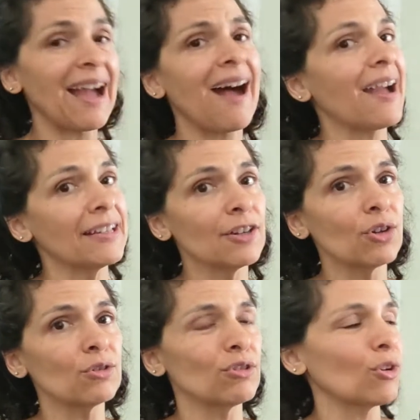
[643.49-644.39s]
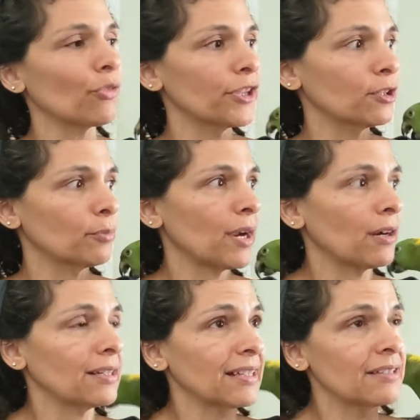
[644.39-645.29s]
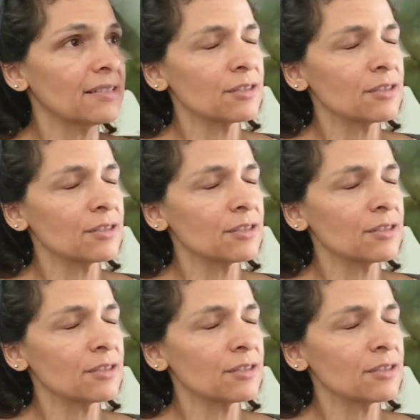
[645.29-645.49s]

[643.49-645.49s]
I know you don't think your parrot eats